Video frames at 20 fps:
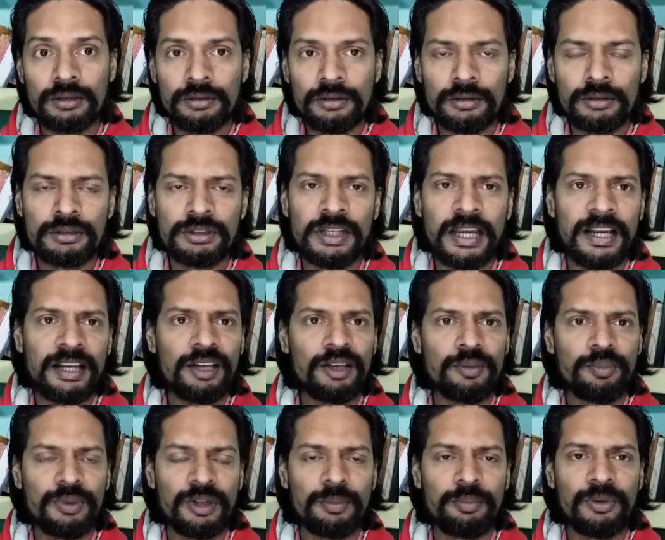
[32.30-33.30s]
second
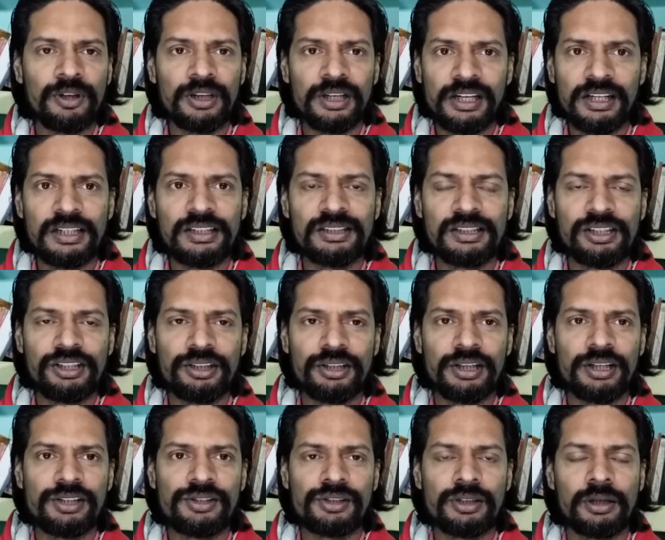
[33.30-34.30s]
paper, English
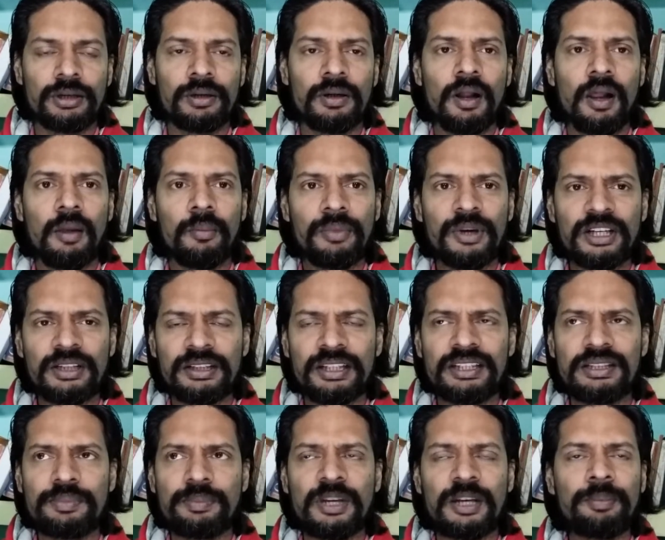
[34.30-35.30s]
literature. But this
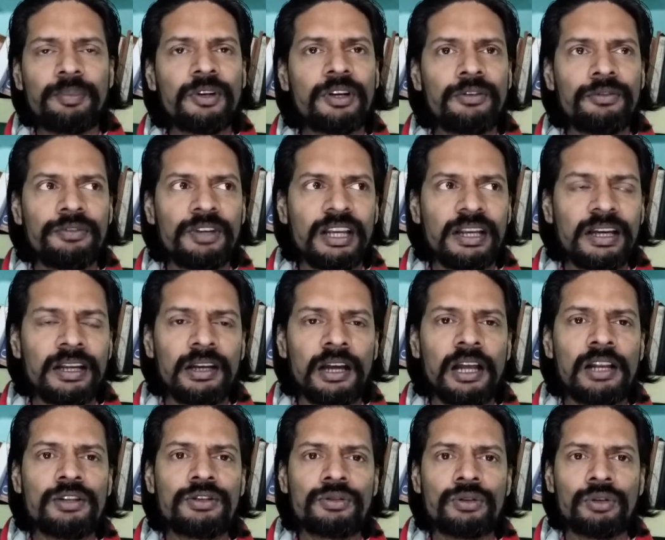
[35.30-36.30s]
paper we can
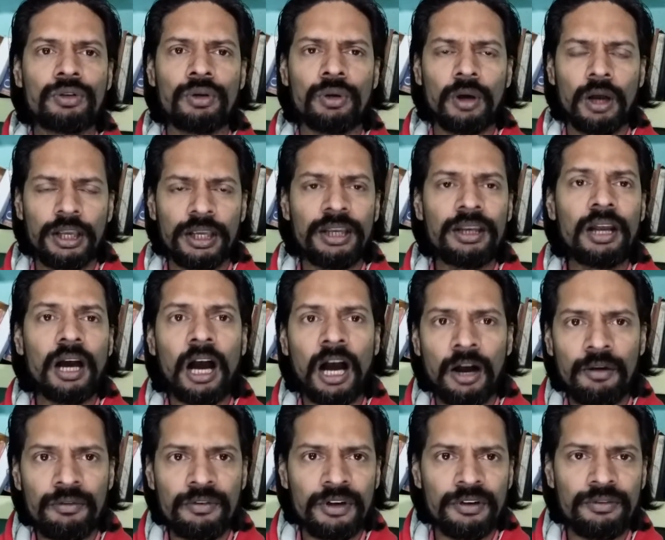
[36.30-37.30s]
also in
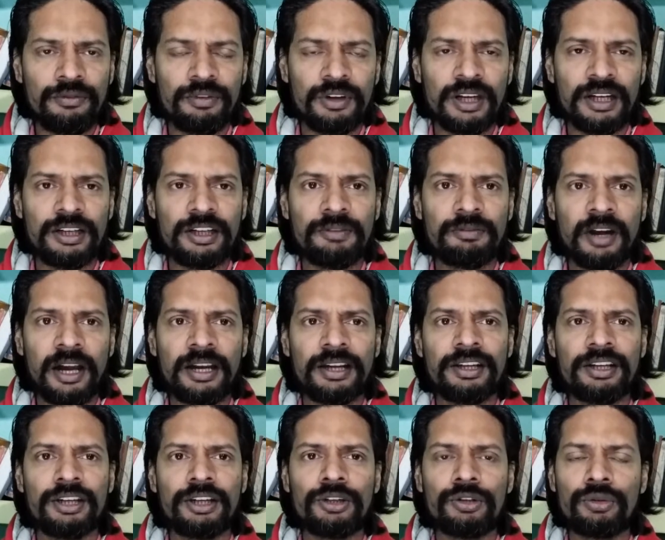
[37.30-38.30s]
our way divide
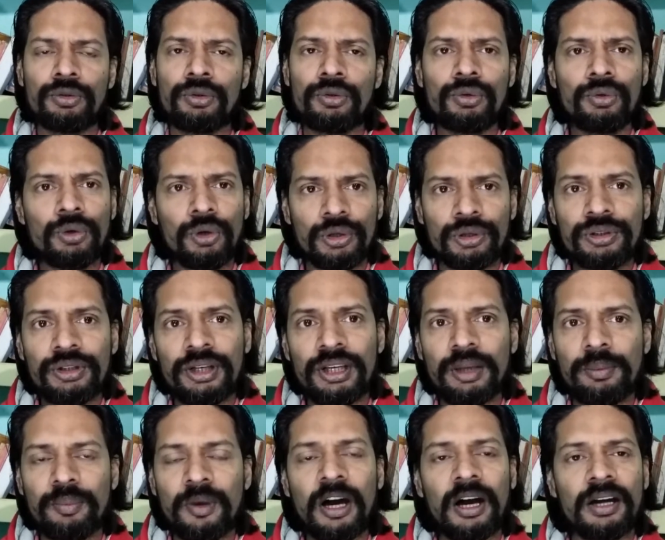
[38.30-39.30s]
it into two or three
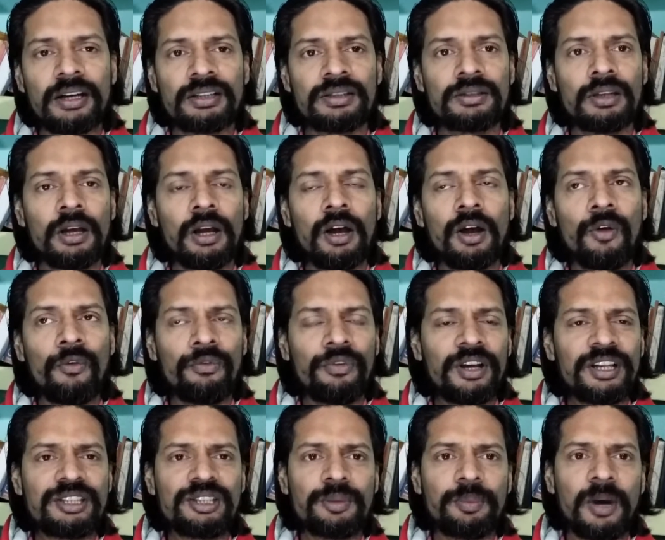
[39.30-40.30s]
parts.
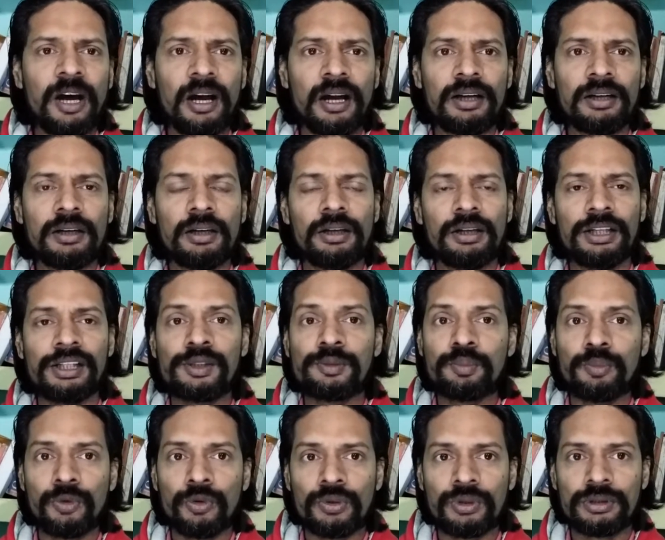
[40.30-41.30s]
First part is
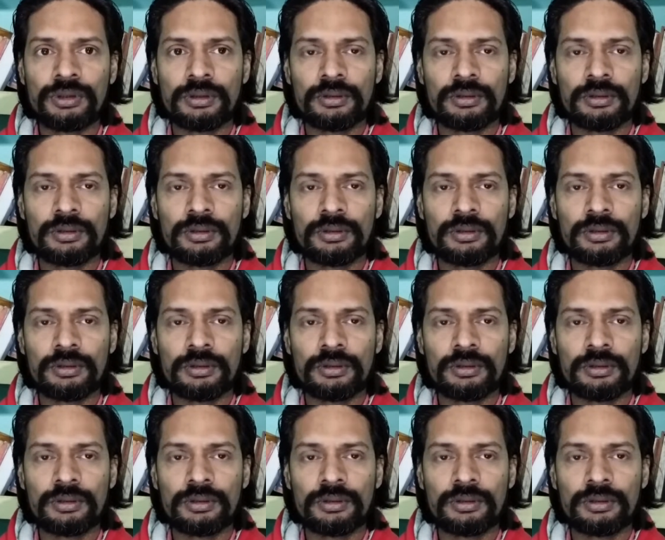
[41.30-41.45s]
books,